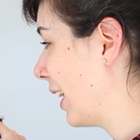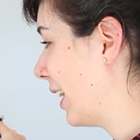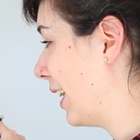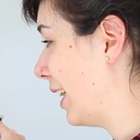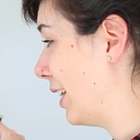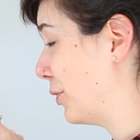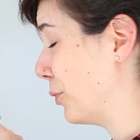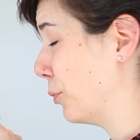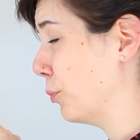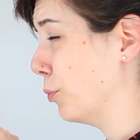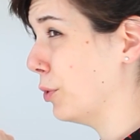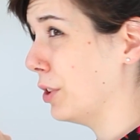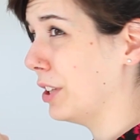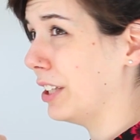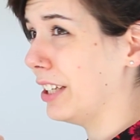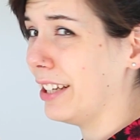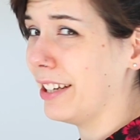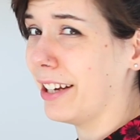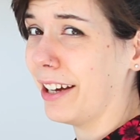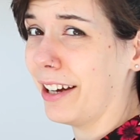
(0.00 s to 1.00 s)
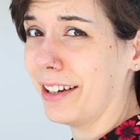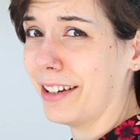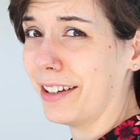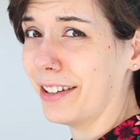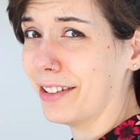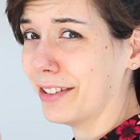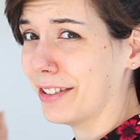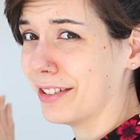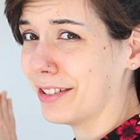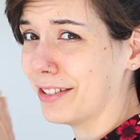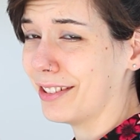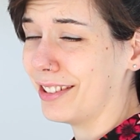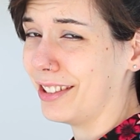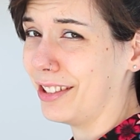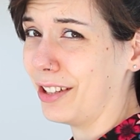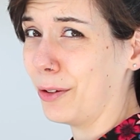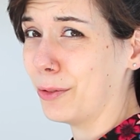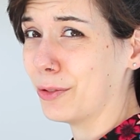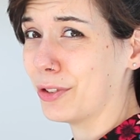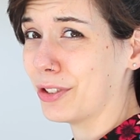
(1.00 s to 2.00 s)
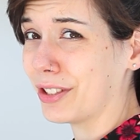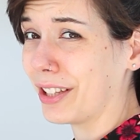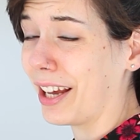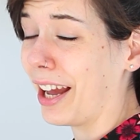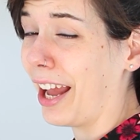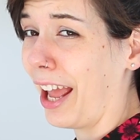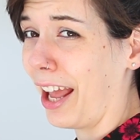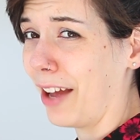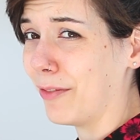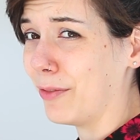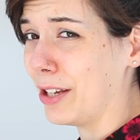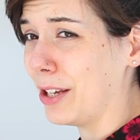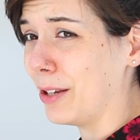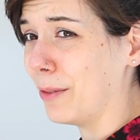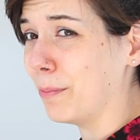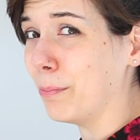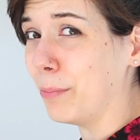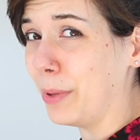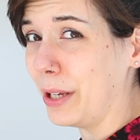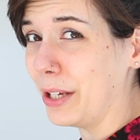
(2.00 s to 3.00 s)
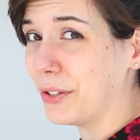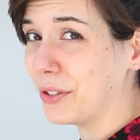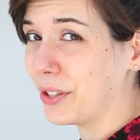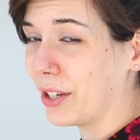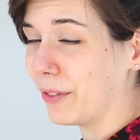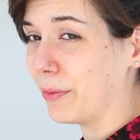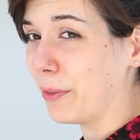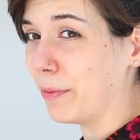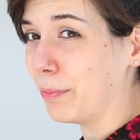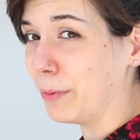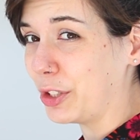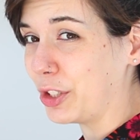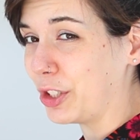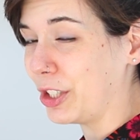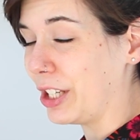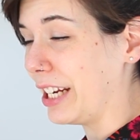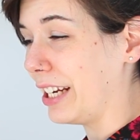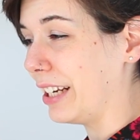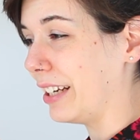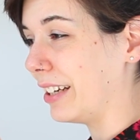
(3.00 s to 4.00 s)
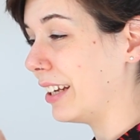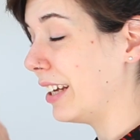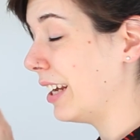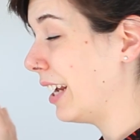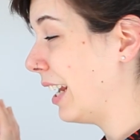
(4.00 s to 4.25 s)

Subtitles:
It's really just a heavy beast of a machine.